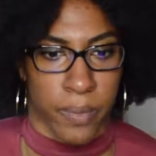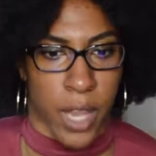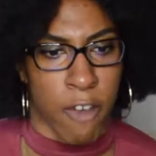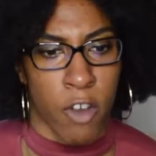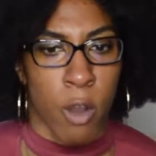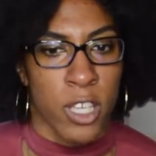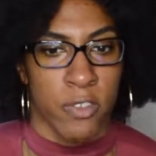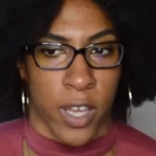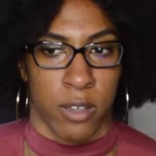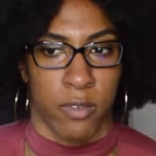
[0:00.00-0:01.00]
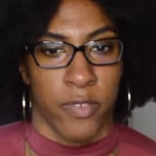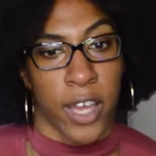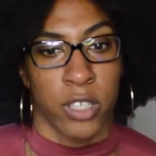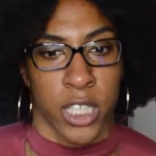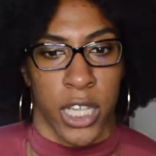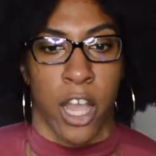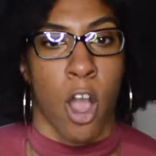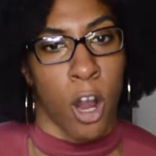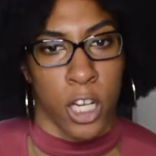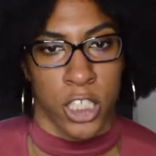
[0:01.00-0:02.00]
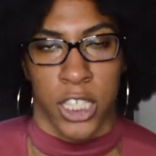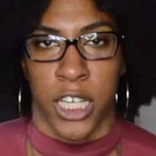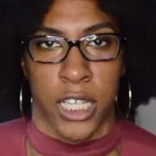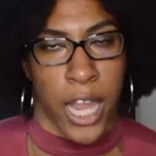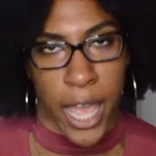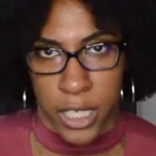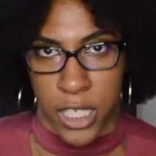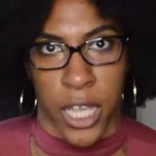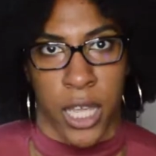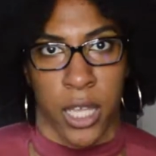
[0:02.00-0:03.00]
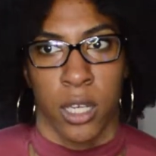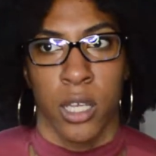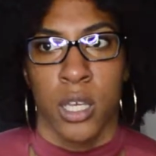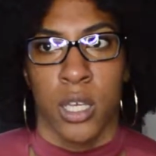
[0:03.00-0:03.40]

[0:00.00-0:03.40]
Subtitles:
I've always found it like hard to connect and